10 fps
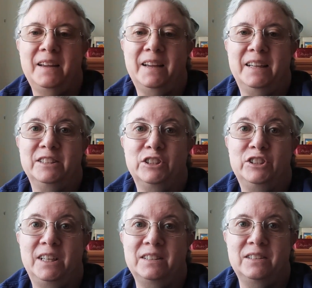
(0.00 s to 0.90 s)
It's
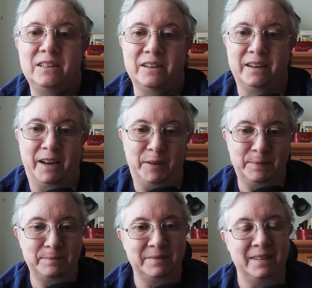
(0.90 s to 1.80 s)
just starting.
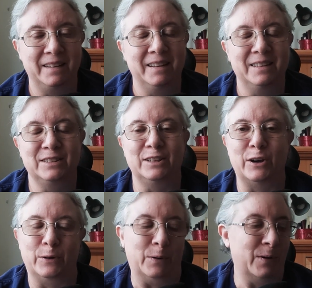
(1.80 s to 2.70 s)

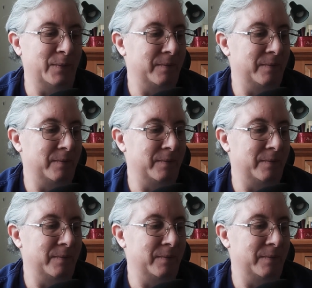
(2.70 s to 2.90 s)
So,